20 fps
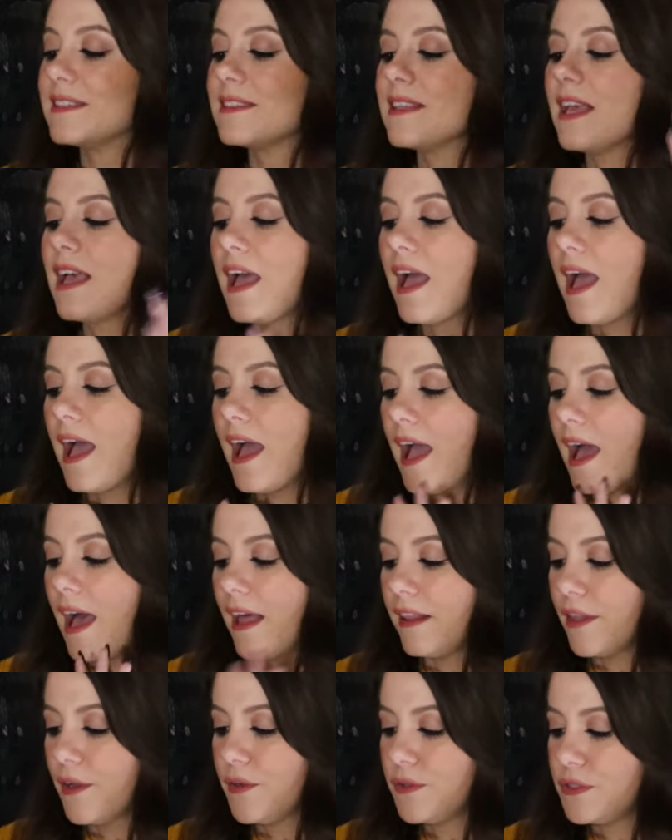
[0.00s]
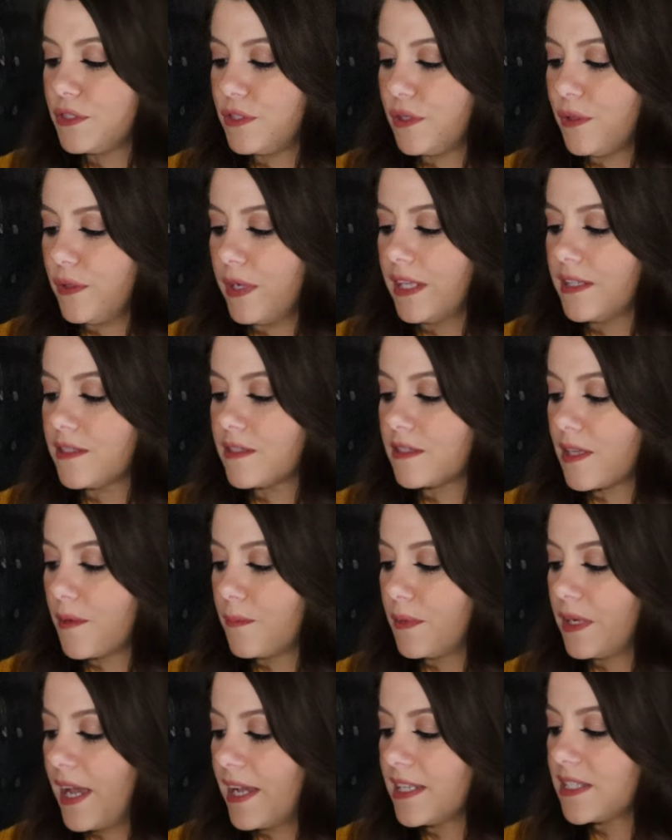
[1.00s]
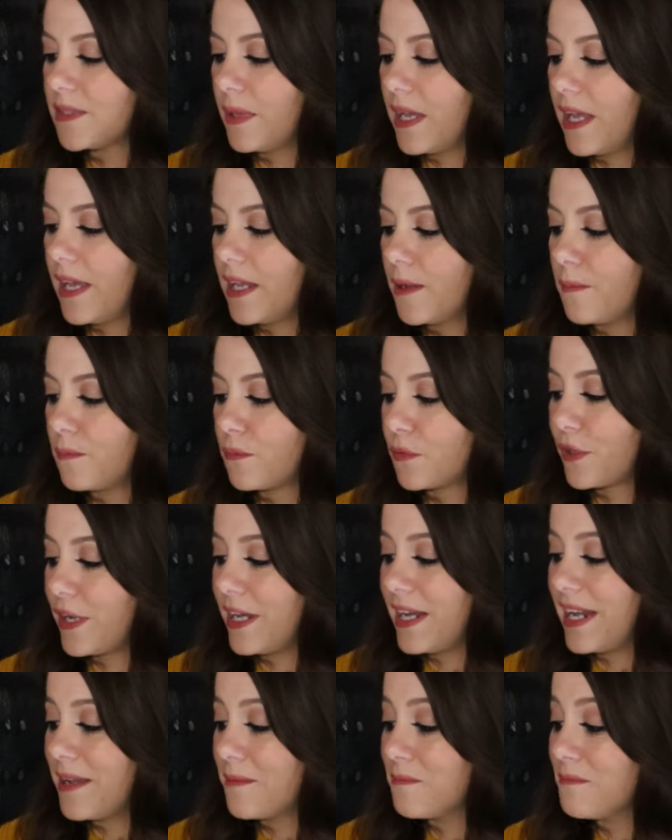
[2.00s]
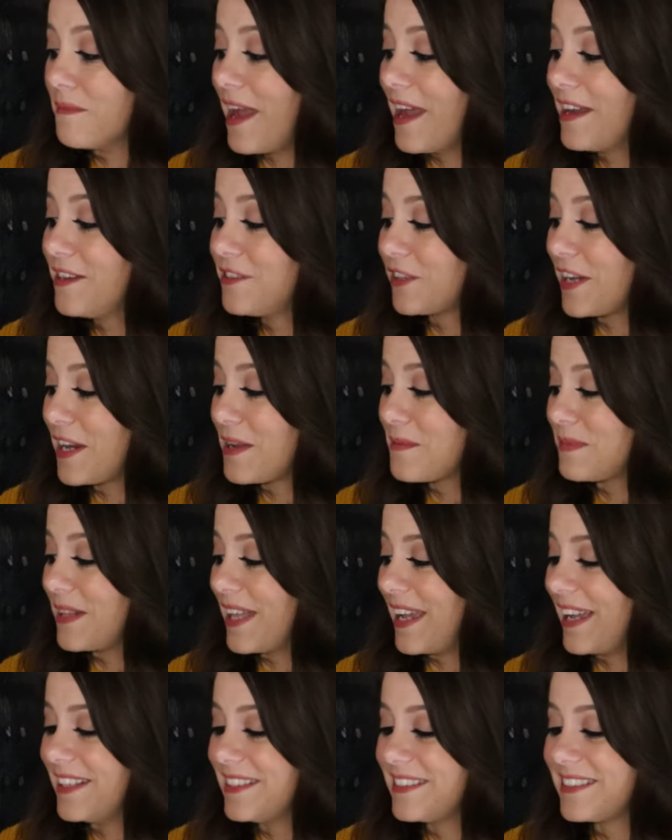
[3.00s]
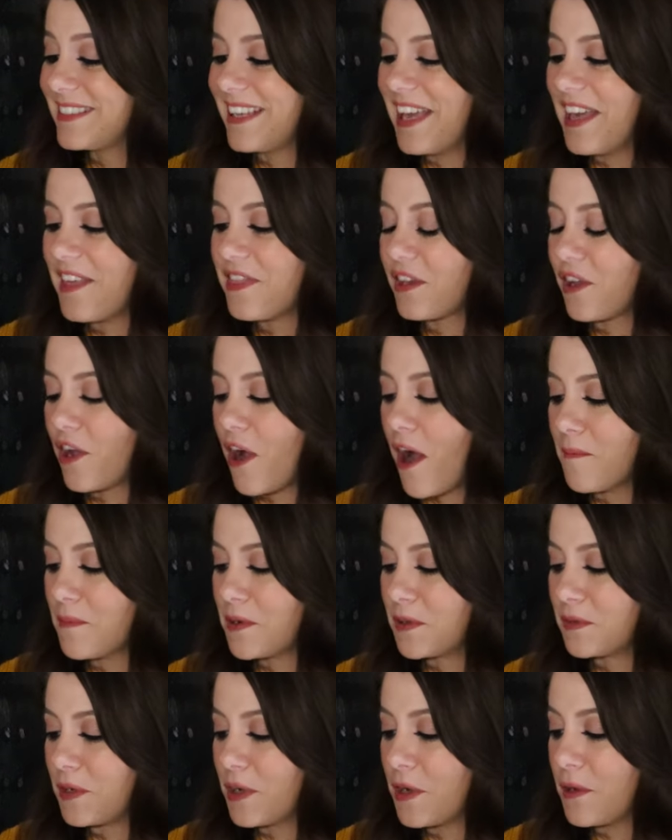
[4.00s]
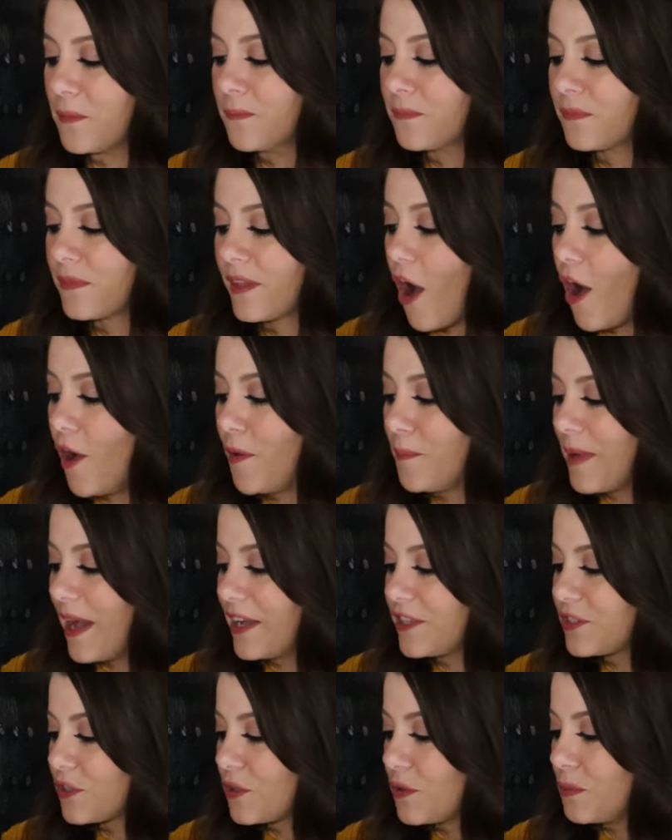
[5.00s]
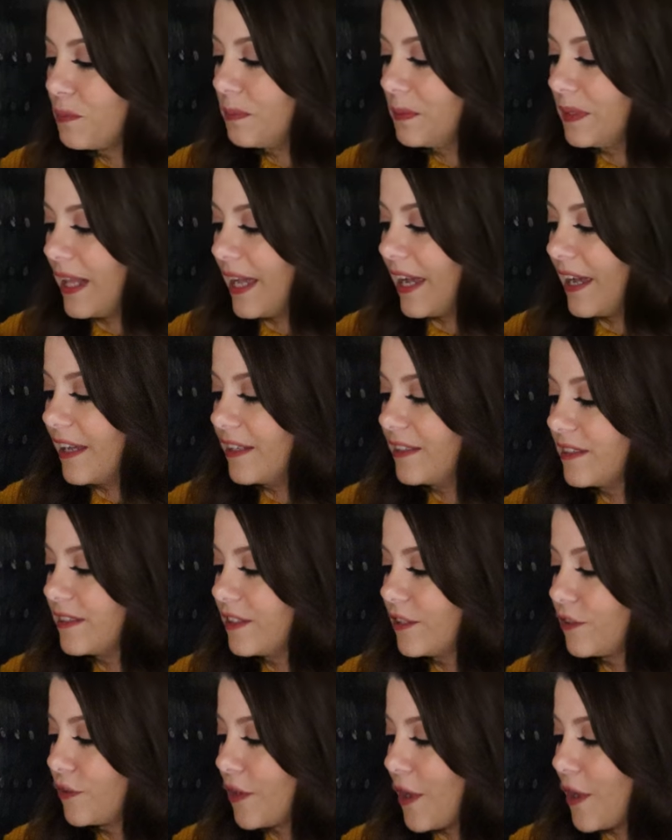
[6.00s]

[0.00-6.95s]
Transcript: it says, hello, students. Someone has been breeding mandrake plants in the common room. All magical plant